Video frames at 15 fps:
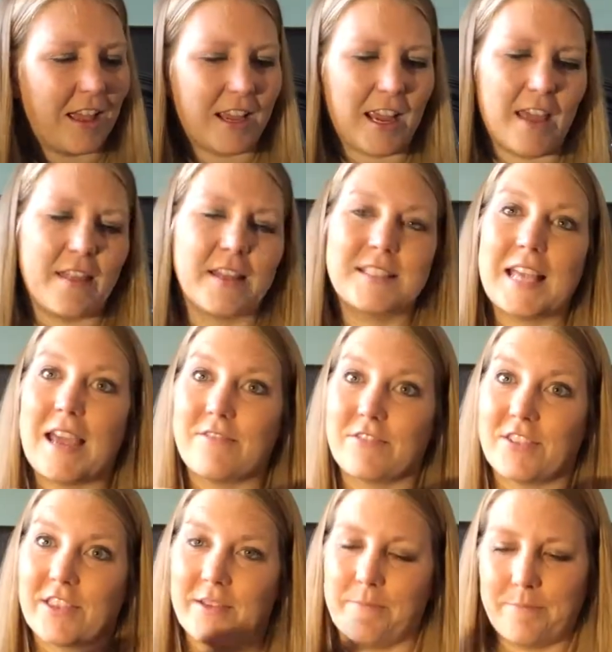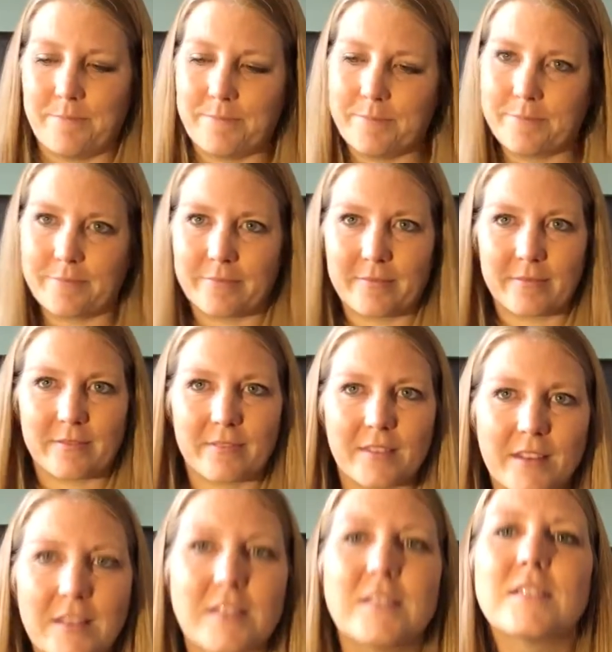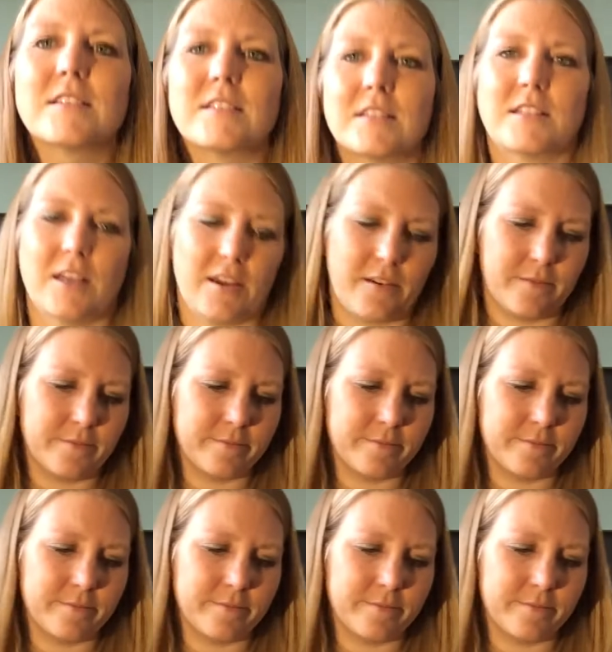Okay, that's everything. So,